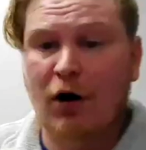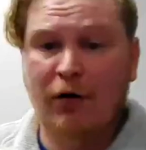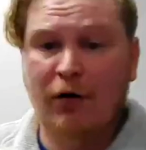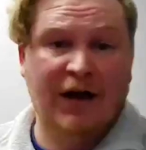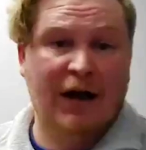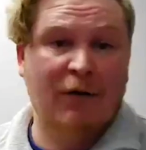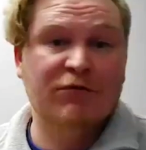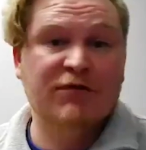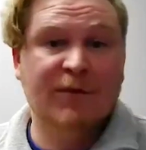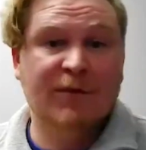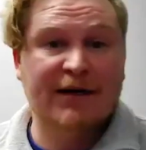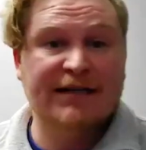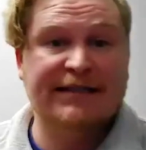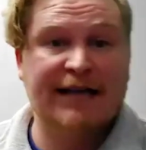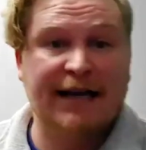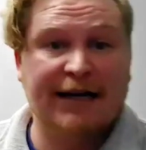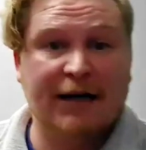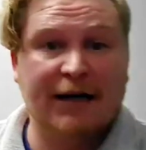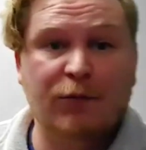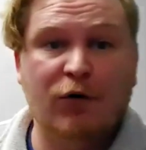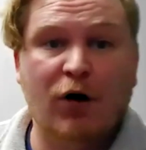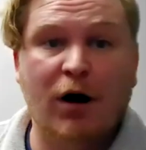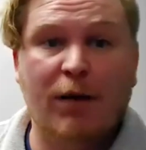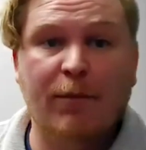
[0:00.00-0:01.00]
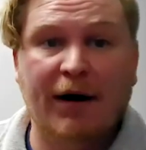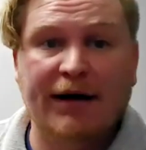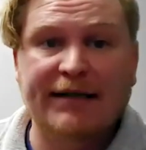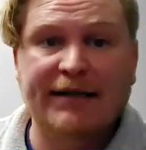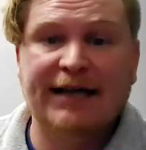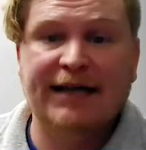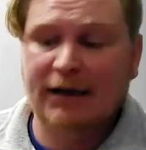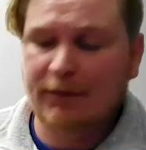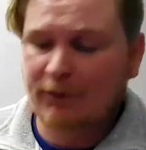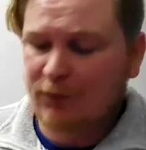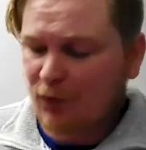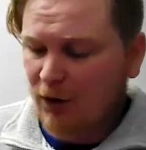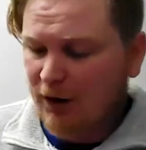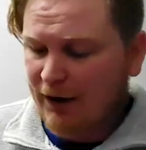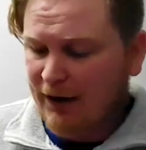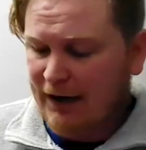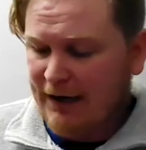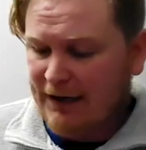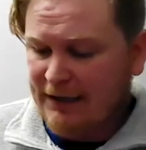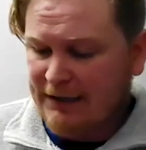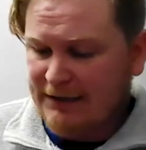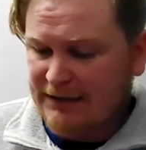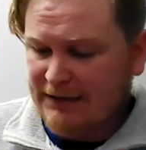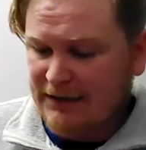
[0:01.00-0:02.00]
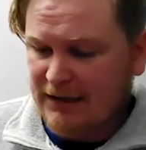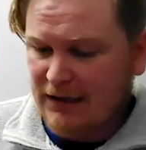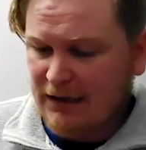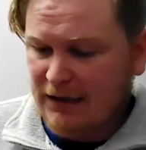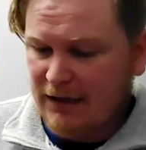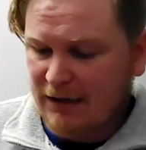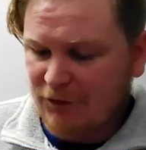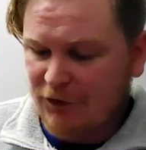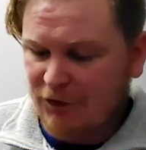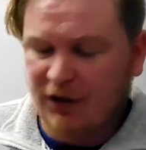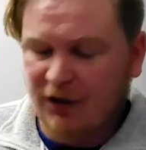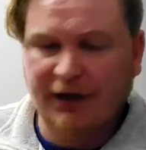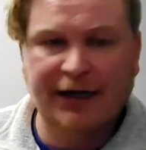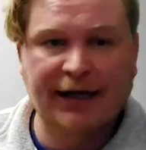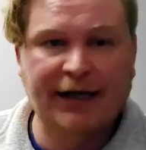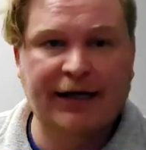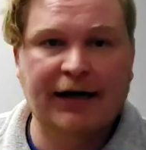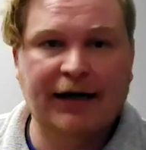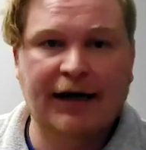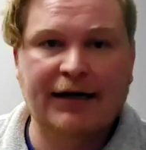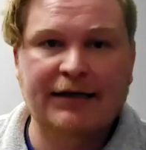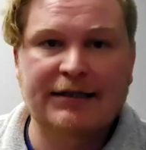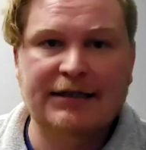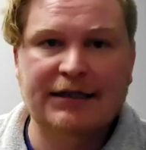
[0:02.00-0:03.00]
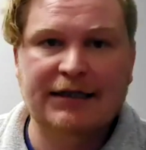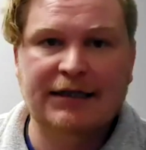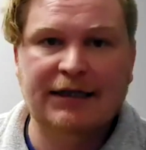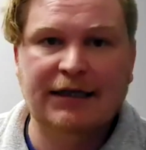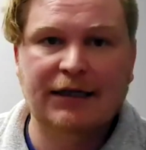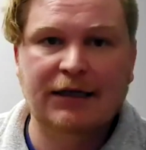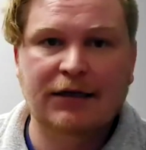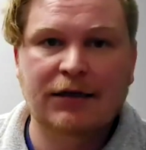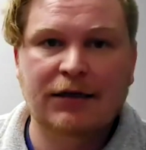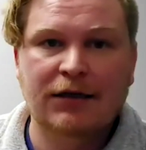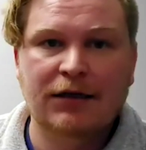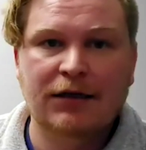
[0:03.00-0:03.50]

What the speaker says: that was my second point. My second point is if you're going to get in IT,